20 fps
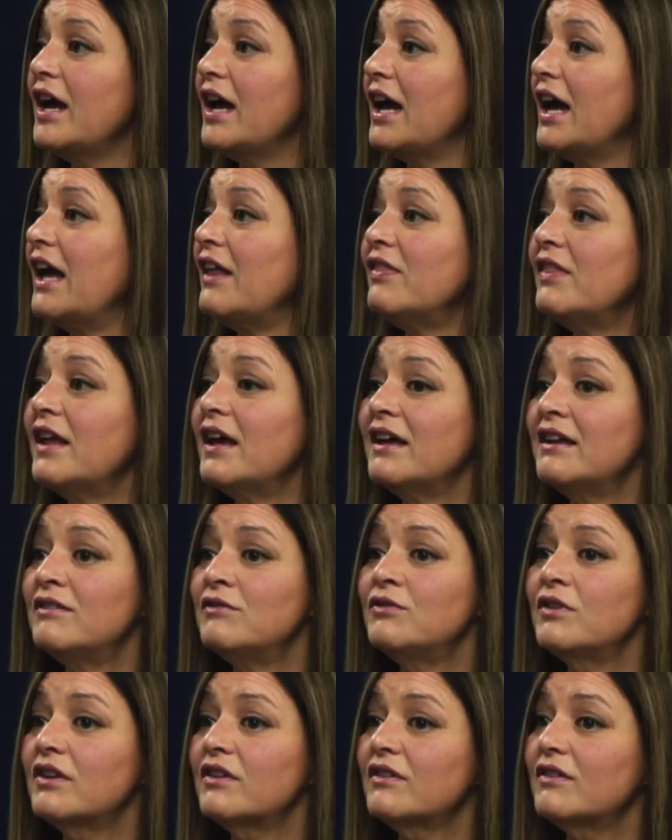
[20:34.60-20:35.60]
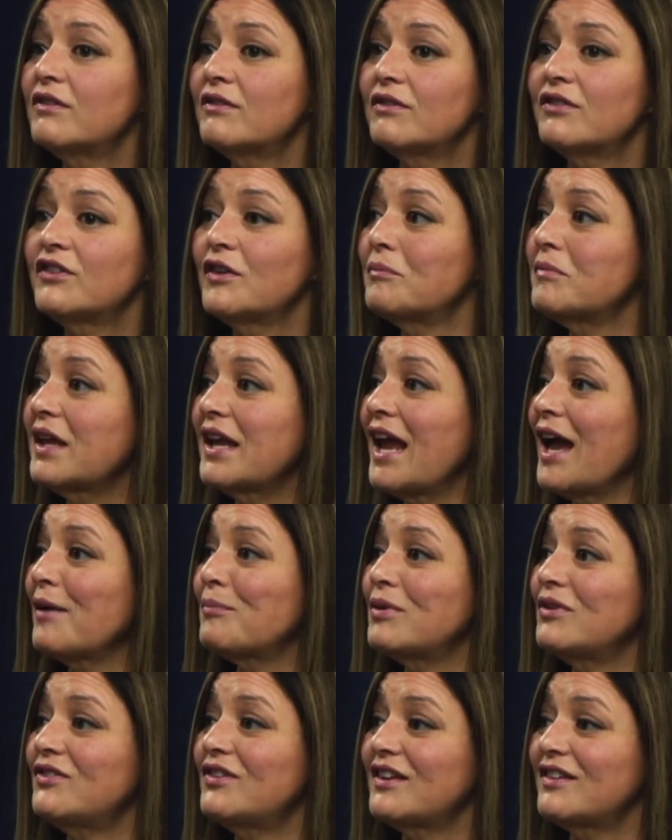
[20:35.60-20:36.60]
And then something
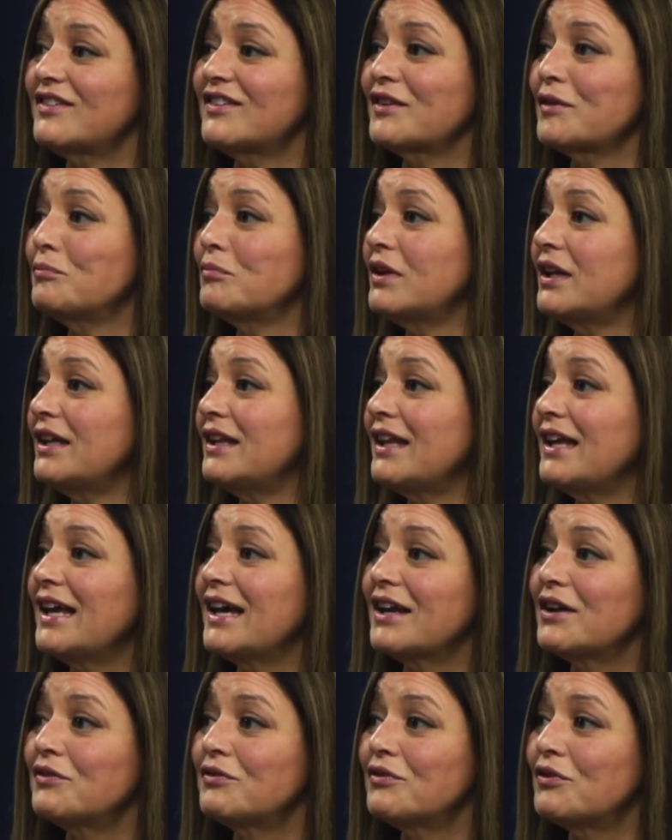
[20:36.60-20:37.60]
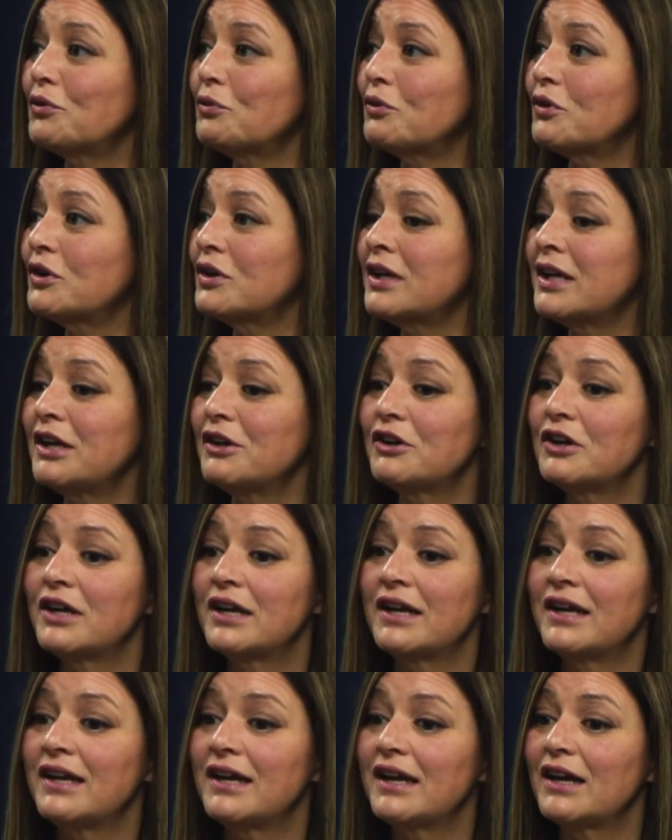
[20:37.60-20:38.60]
happens that's completely out of the
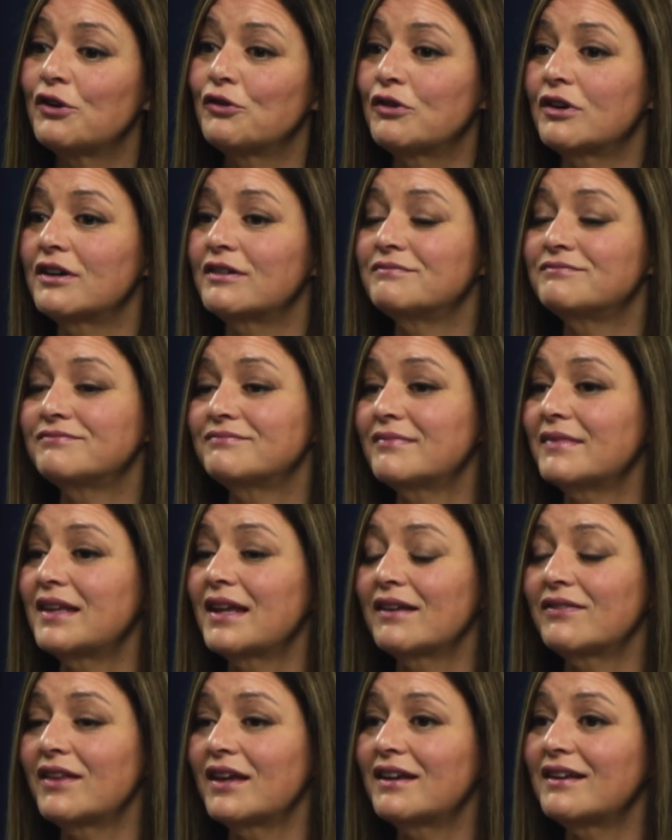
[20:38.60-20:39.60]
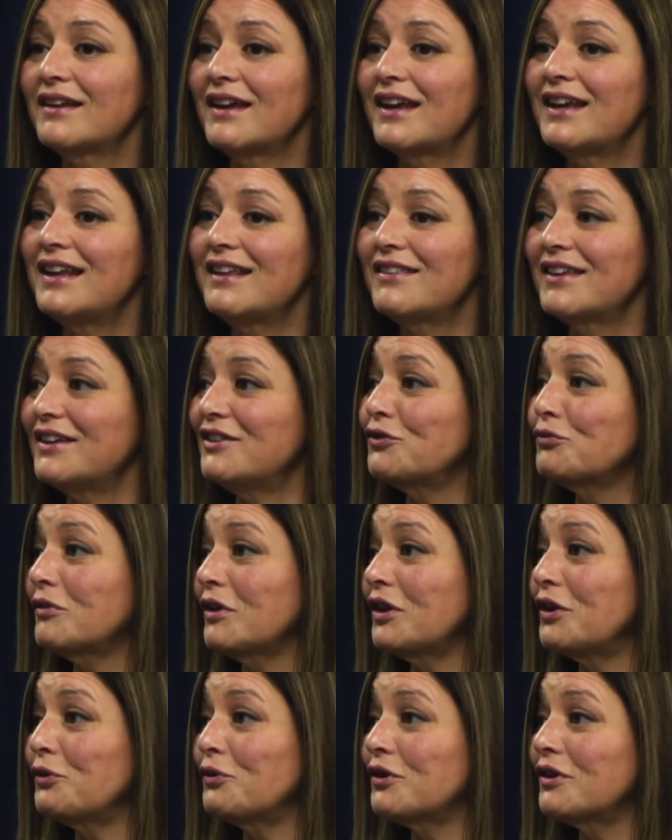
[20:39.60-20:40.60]
ordinary, or not that anything is
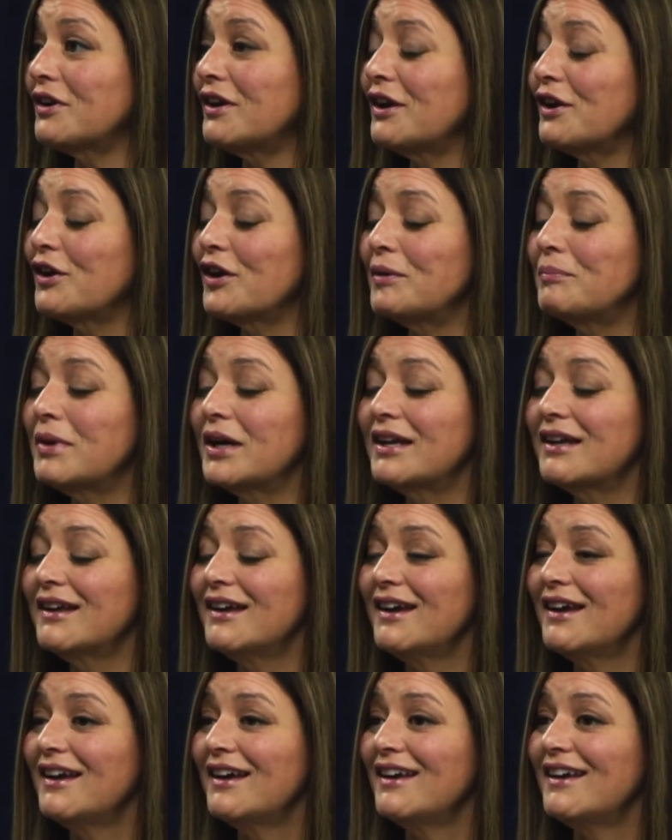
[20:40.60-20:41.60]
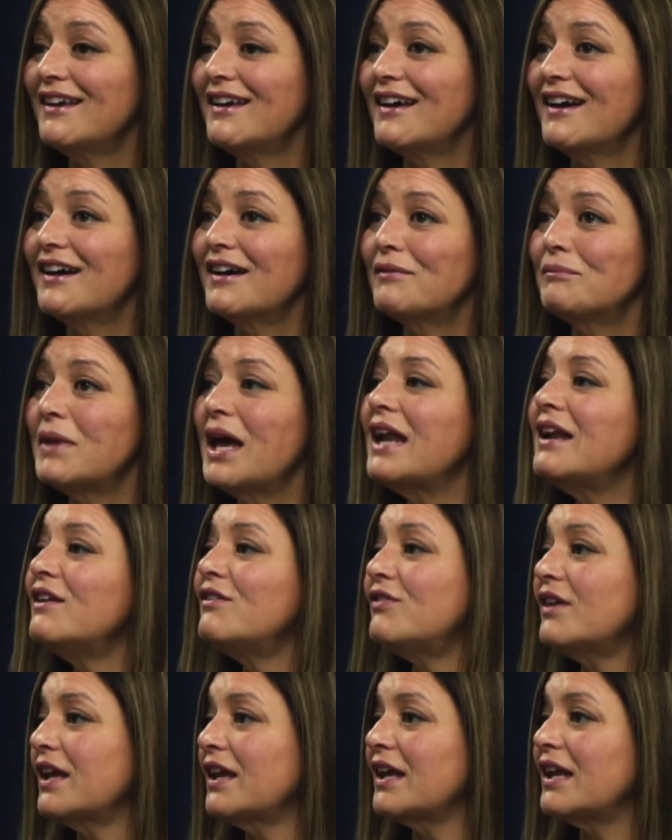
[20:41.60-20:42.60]
really ordinary, but
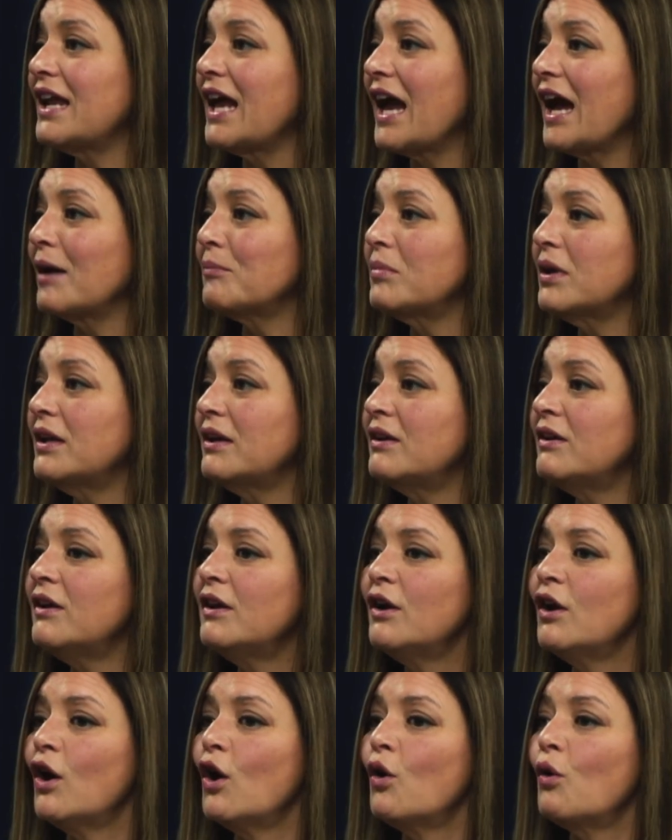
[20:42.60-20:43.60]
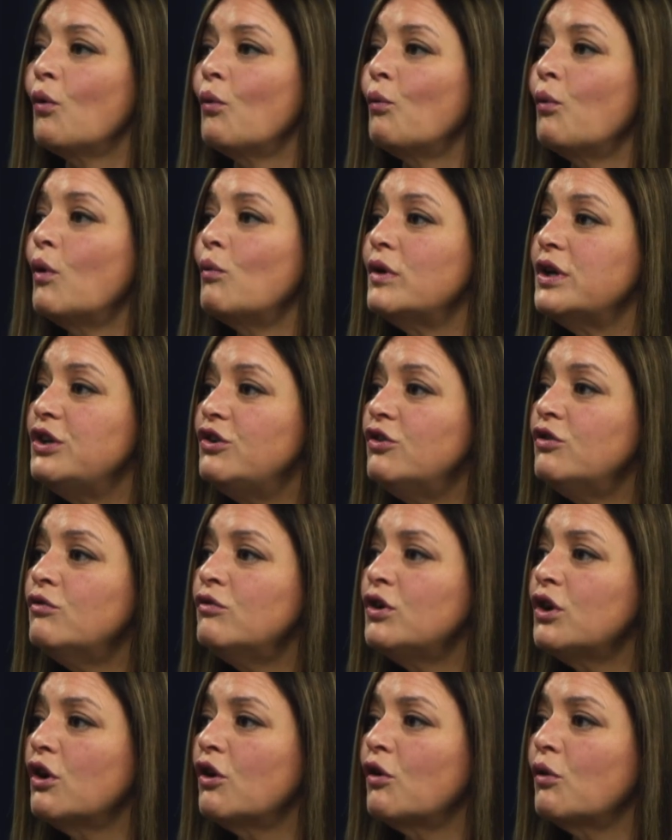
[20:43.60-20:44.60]
anything can happen. What we
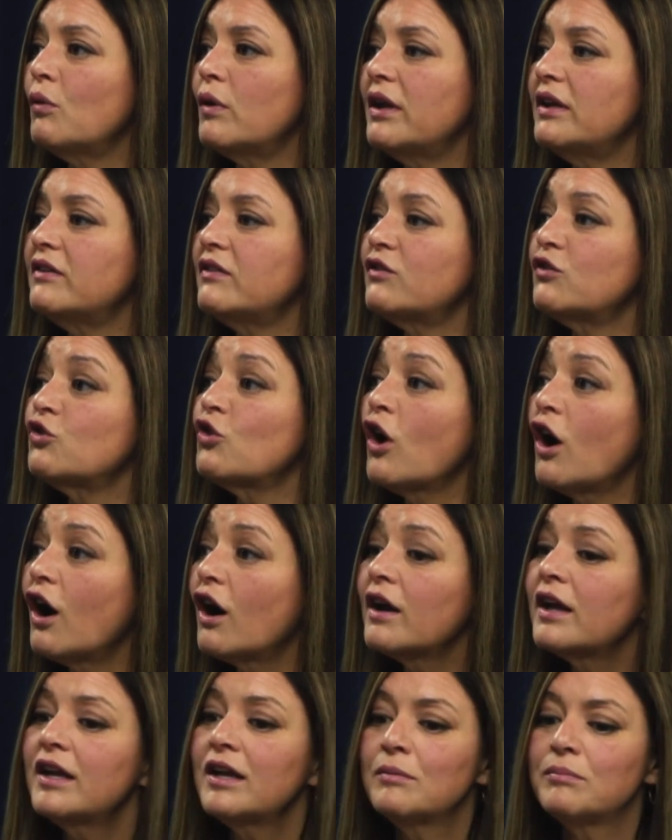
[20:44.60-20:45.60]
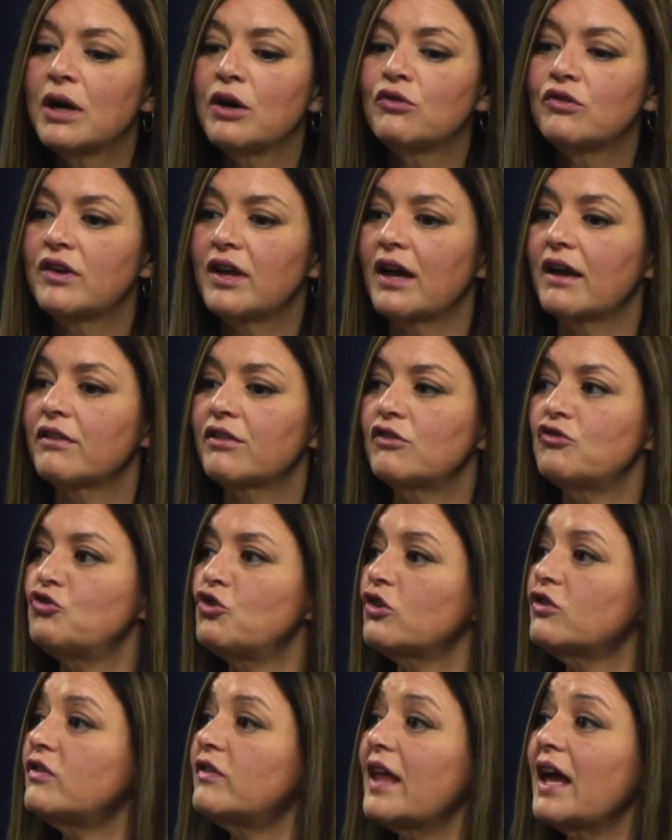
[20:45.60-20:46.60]
do know is talking about death,
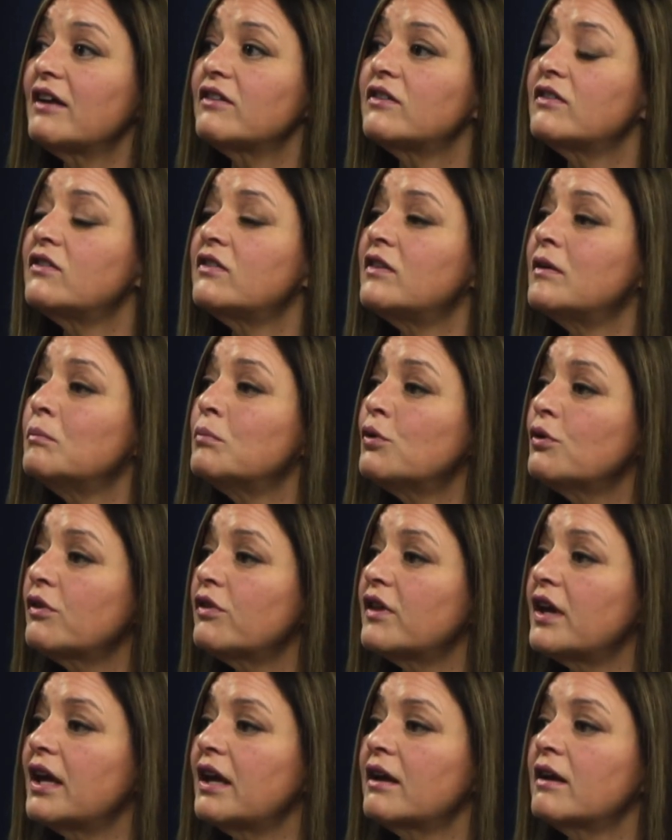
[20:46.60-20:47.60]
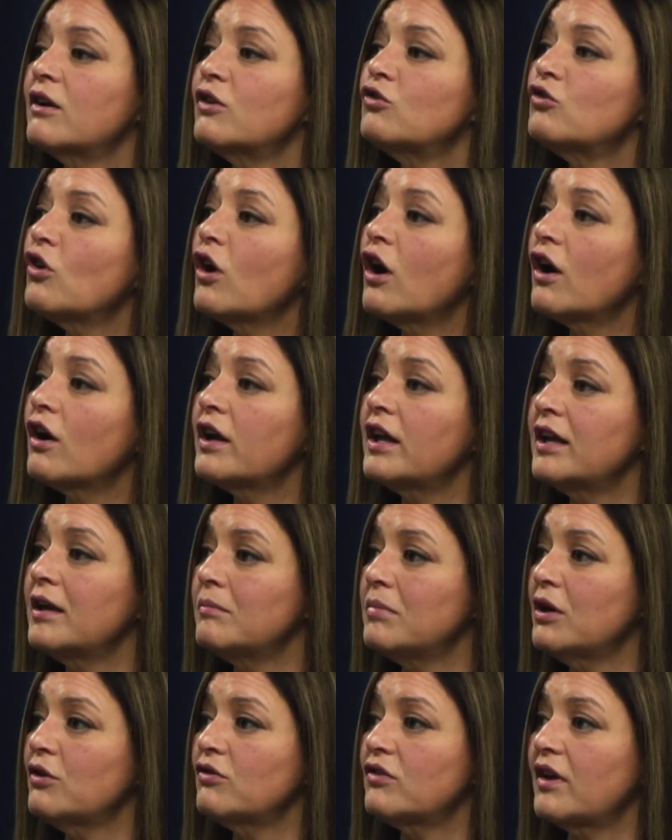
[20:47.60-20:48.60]
just that simple thing, talking
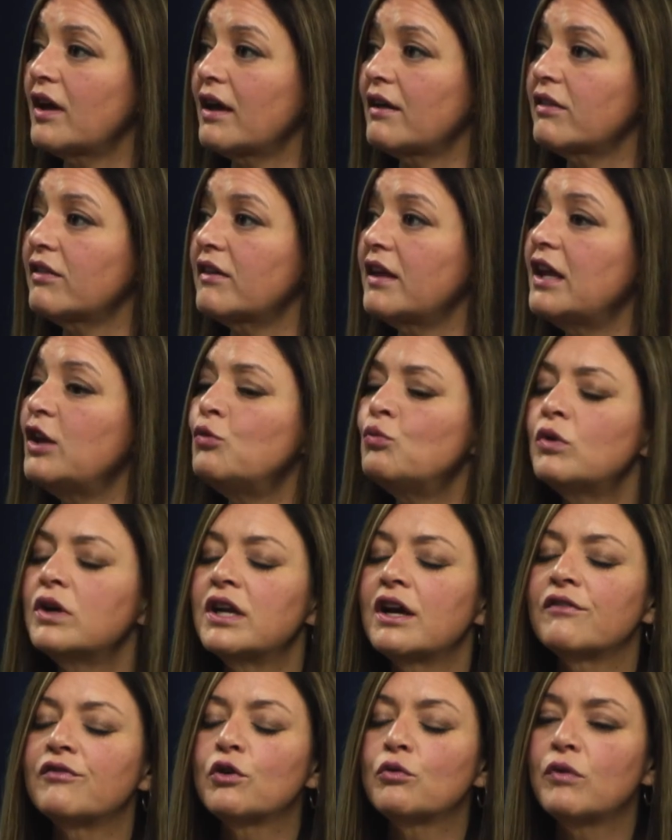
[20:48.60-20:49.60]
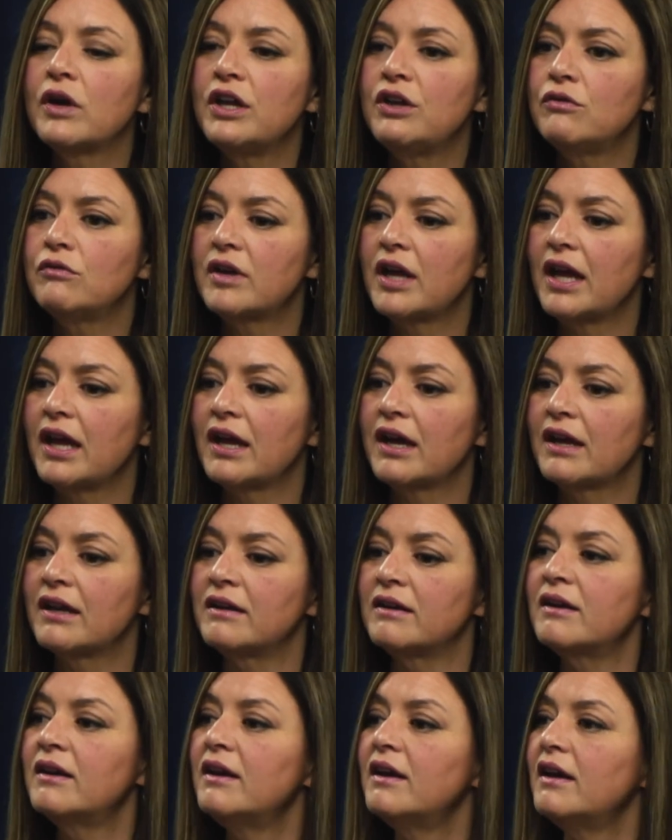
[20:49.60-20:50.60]
about death in whatever way you
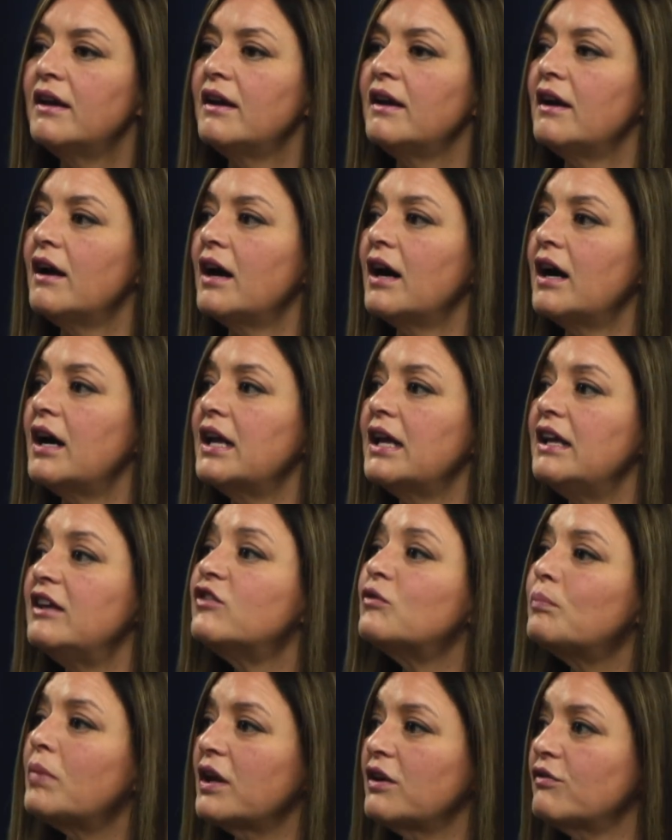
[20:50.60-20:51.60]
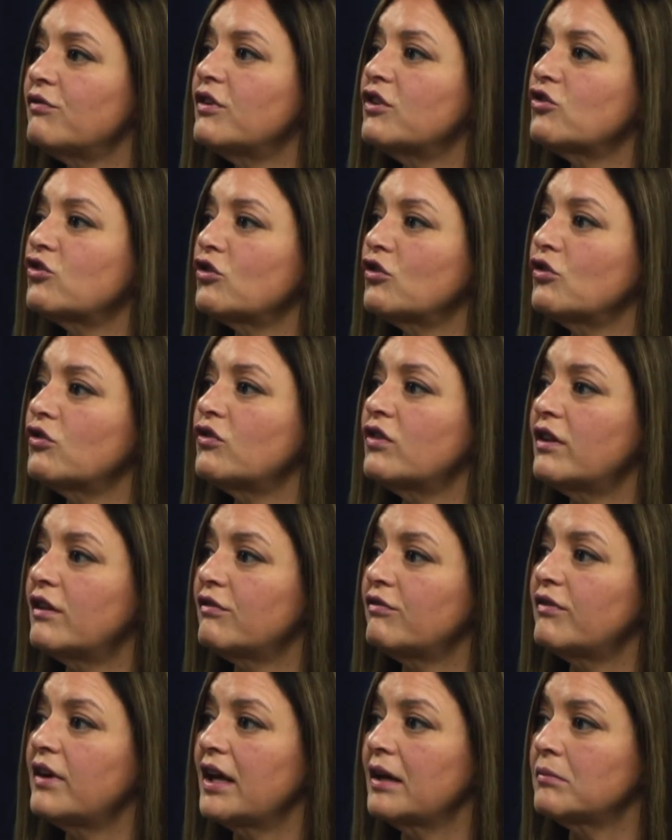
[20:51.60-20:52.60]
can, is beneficial to the
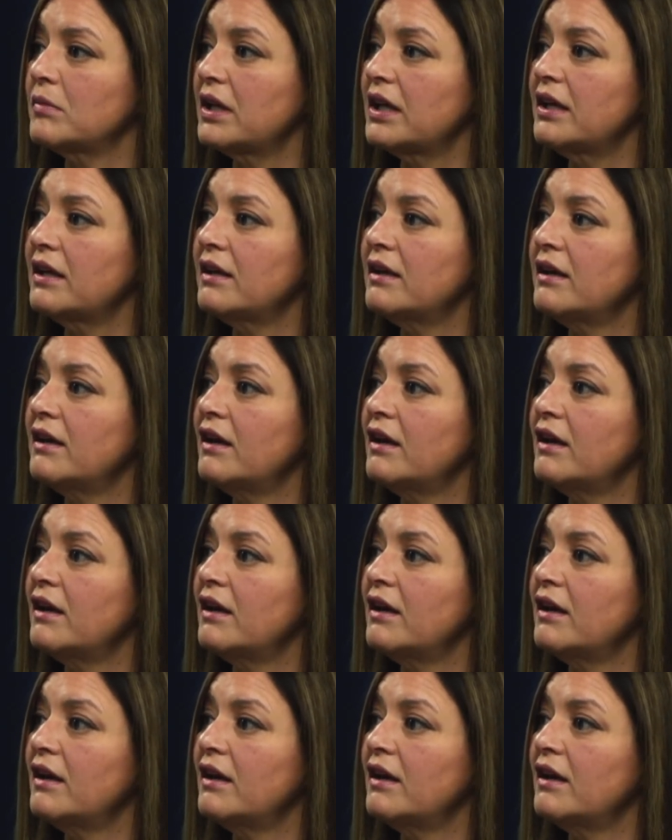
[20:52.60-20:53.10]
family